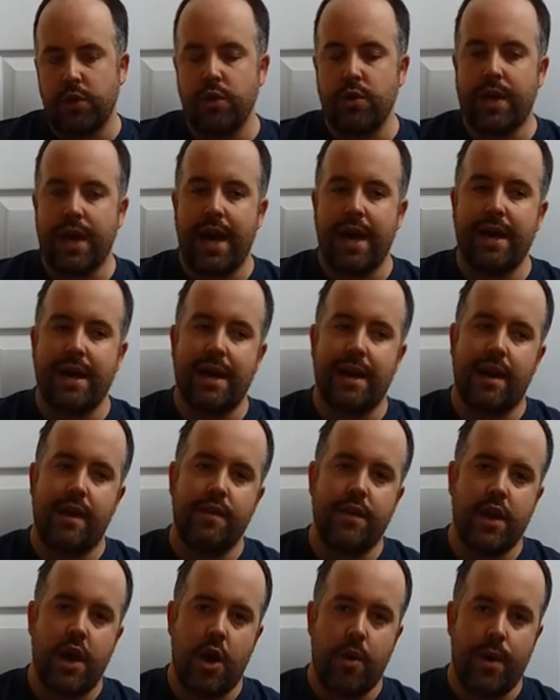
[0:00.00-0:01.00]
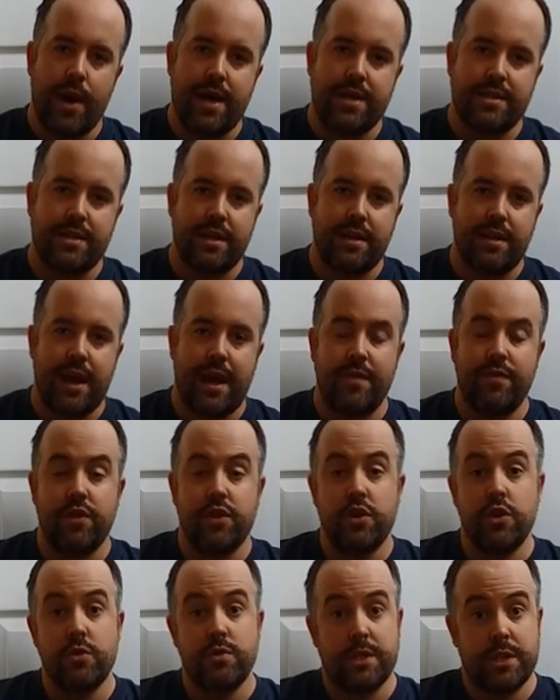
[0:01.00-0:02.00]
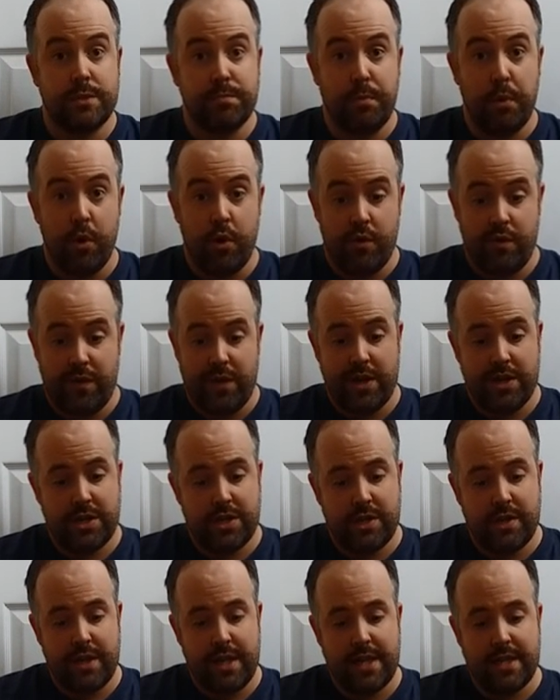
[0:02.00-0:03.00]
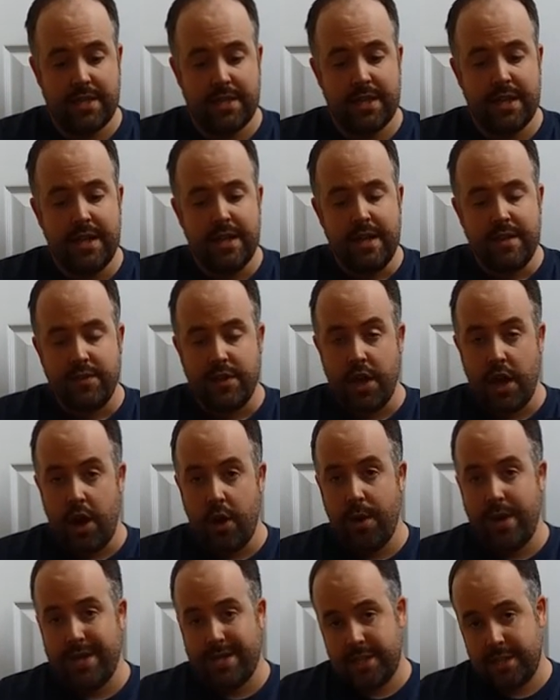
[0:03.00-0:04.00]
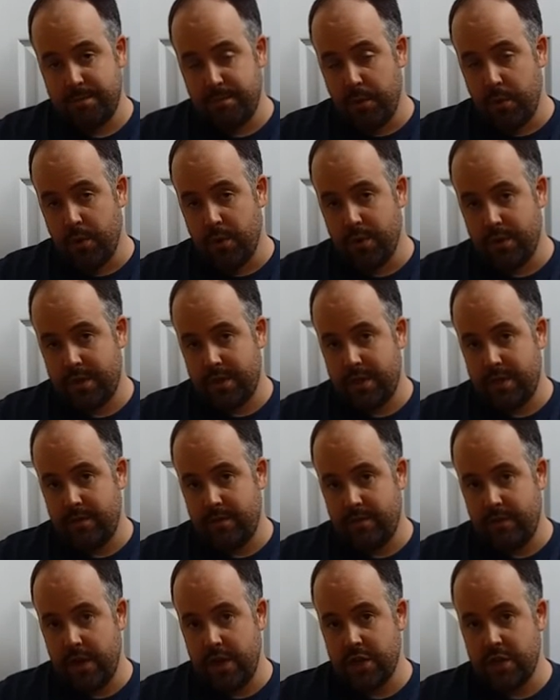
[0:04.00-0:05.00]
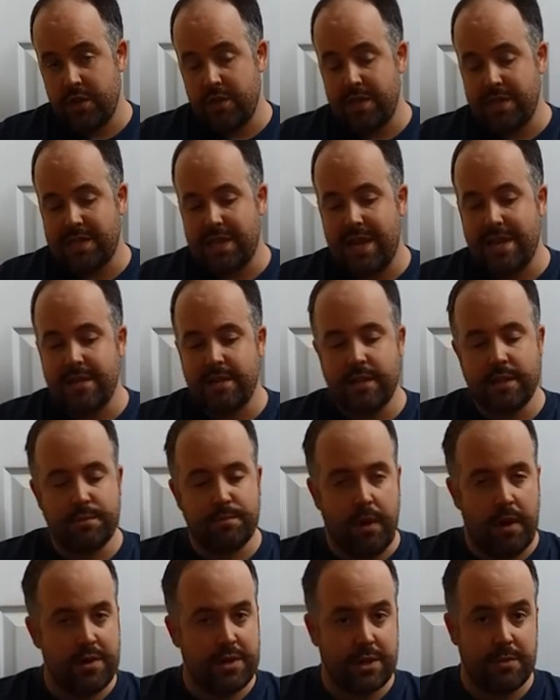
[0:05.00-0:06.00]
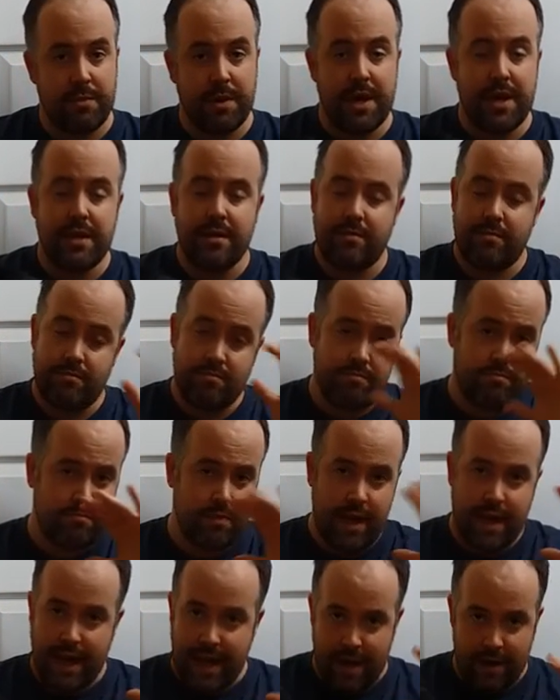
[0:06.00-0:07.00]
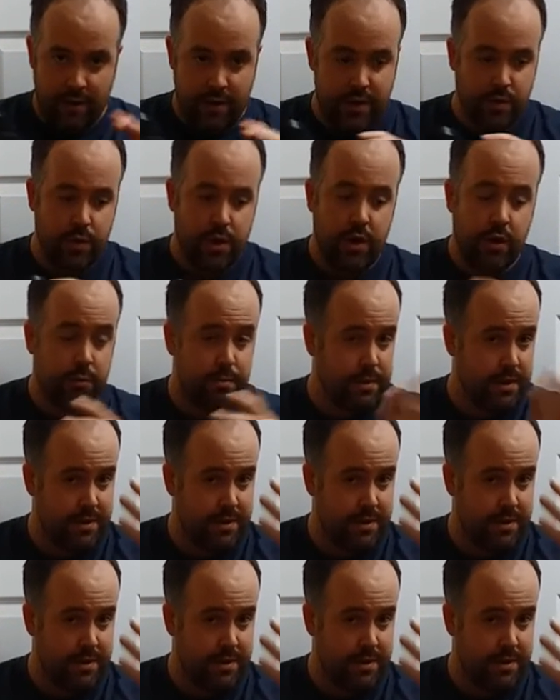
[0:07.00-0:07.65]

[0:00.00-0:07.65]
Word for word: You can get like the OS and, and the new sport version of this. The OS sport version of this lens is supposed to be like out of this world.